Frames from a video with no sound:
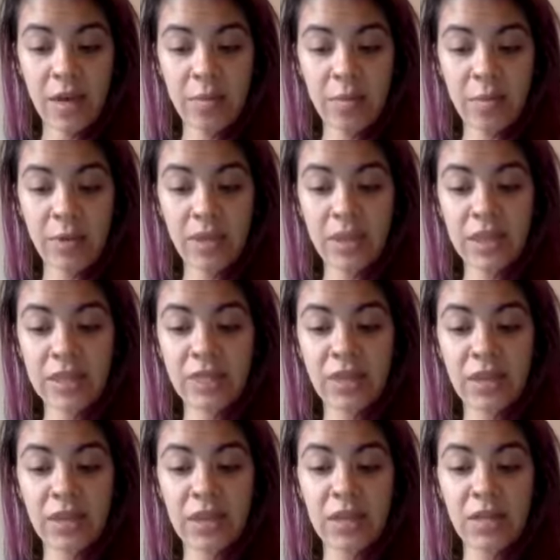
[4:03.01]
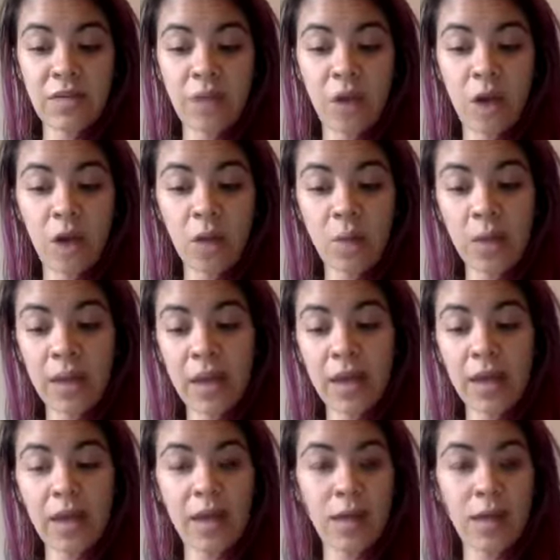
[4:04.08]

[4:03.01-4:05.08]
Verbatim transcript: brings feelings of calming,